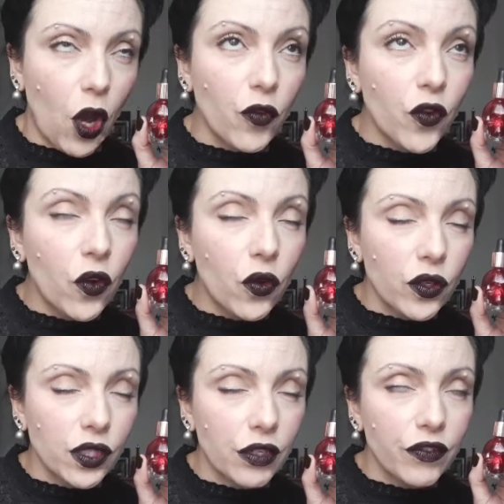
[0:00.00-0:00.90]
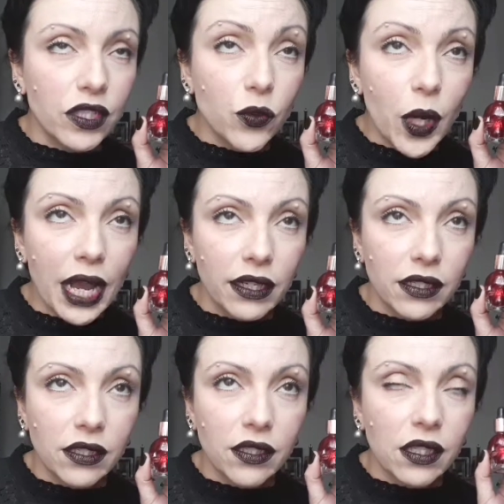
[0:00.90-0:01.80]
but of course, if it's
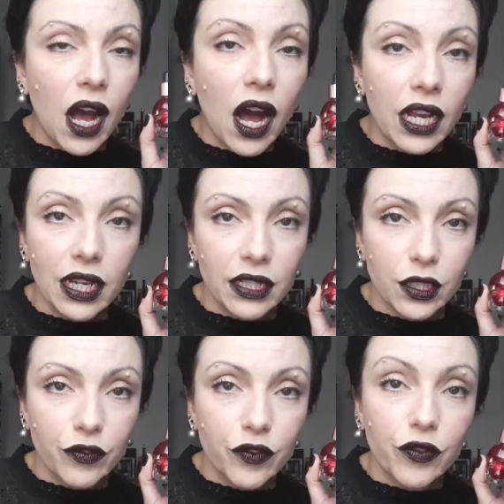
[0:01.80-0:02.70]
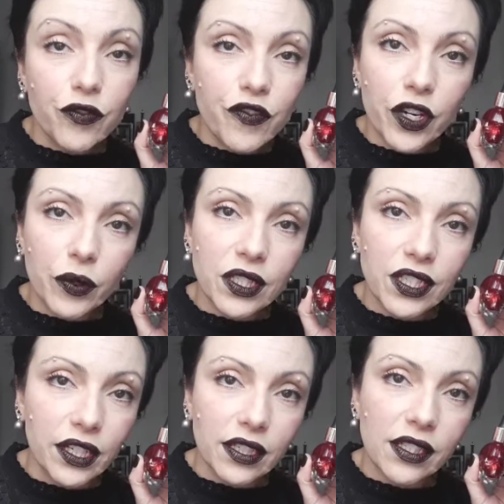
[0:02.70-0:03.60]
red, it's just a highlighter for
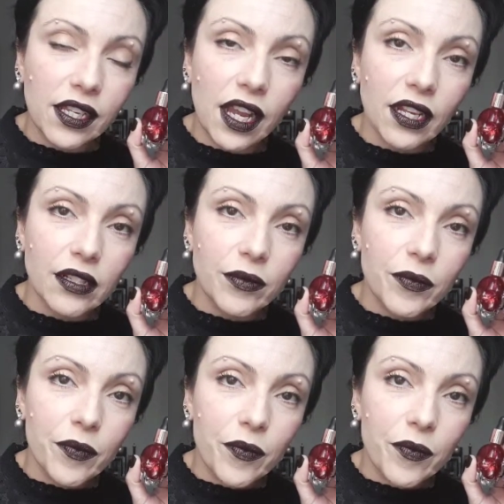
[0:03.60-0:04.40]
very dark skin,